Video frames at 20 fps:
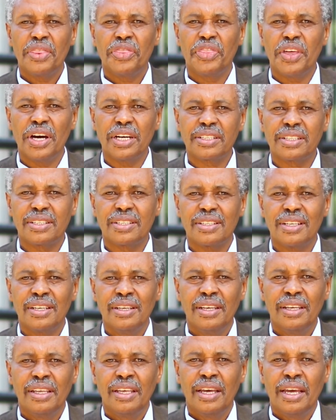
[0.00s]
that
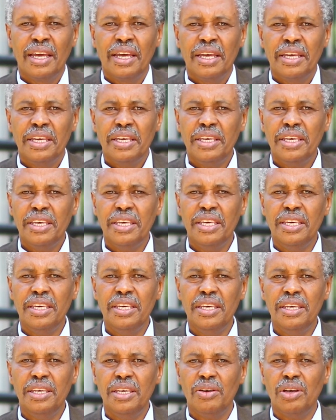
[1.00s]

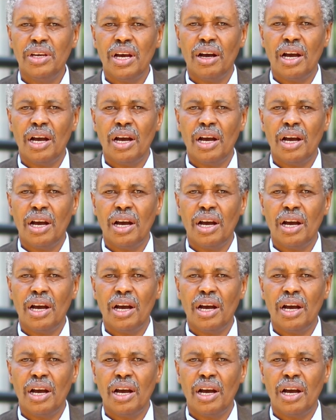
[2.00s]
he